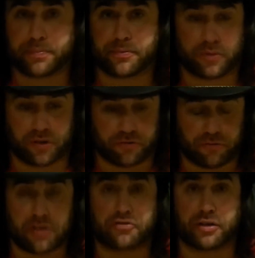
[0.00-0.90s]
to this
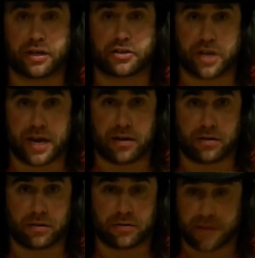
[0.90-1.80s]
wrestling channel
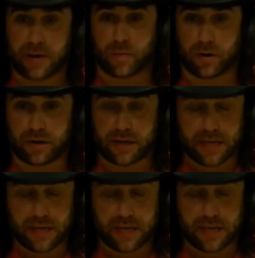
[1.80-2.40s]
network.